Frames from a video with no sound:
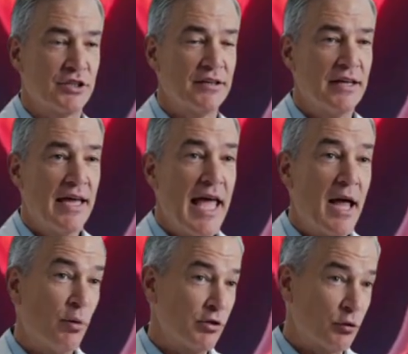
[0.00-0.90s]
waiting
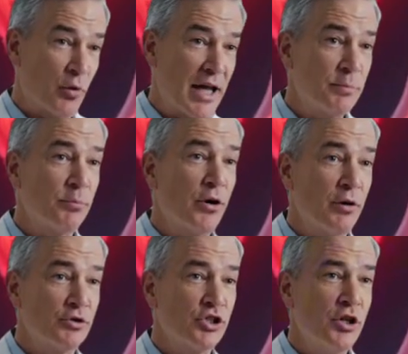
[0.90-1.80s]
for
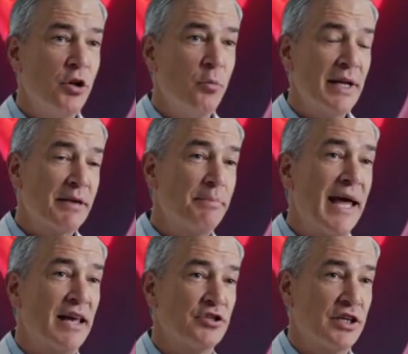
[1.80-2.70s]
you to stop throwing
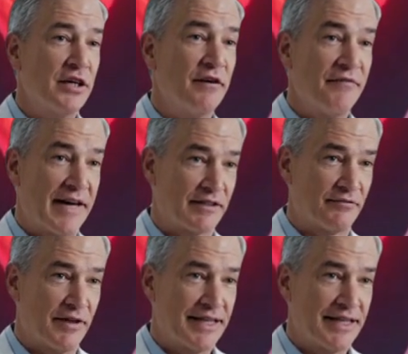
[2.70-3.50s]
away the most powerful